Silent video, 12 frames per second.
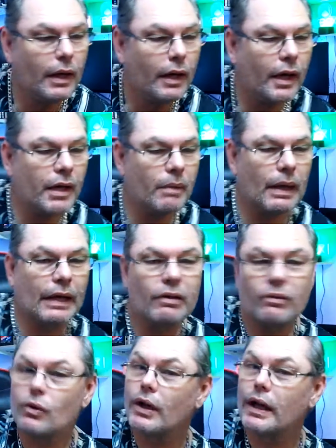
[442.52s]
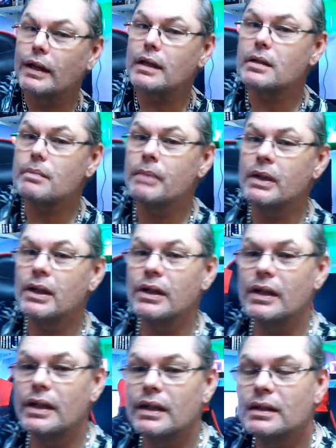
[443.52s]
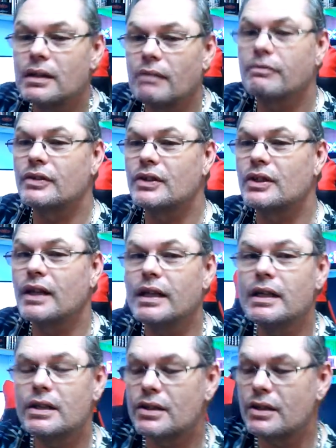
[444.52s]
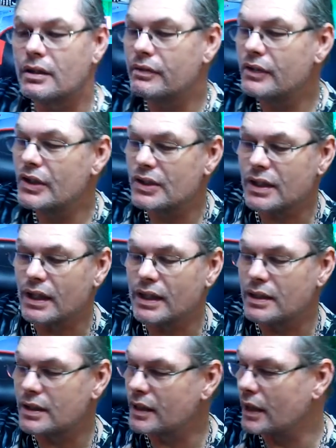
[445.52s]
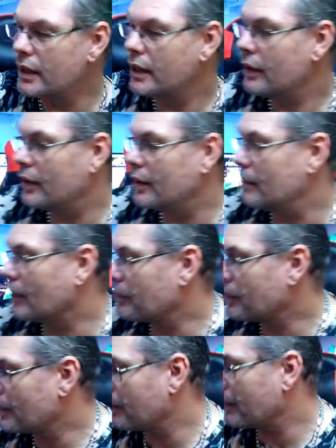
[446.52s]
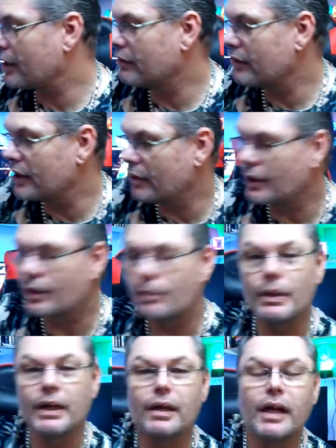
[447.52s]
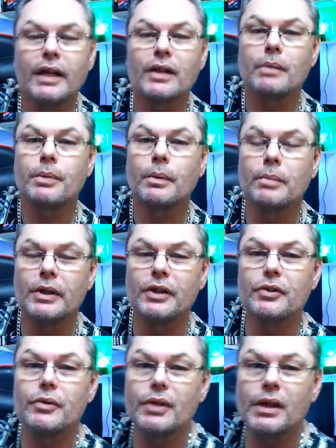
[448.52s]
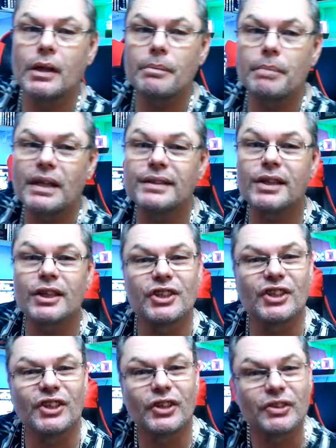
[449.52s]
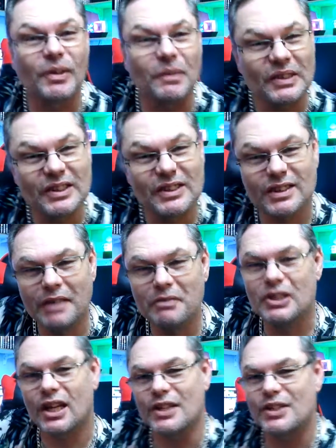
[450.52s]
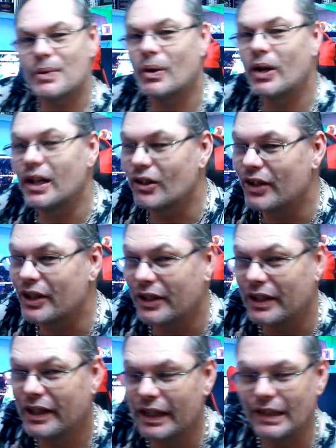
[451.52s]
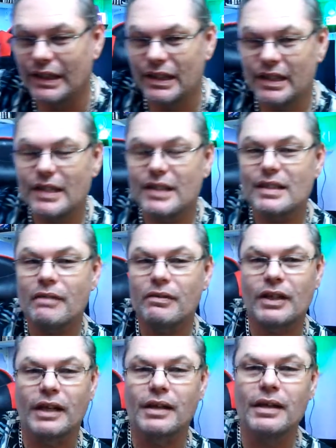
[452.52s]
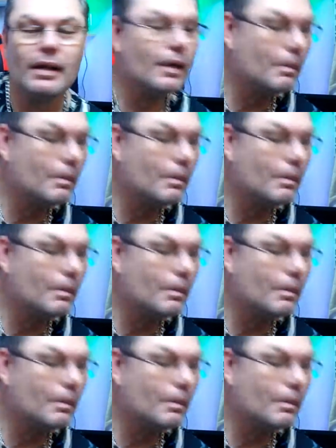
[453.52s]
Anyway, right, that's me done for today. It's Thursday today. I'll probably make a video at the weekend. I'll probably do the PlayStation controllers, because they've changed quite a lot in the years, haven't they?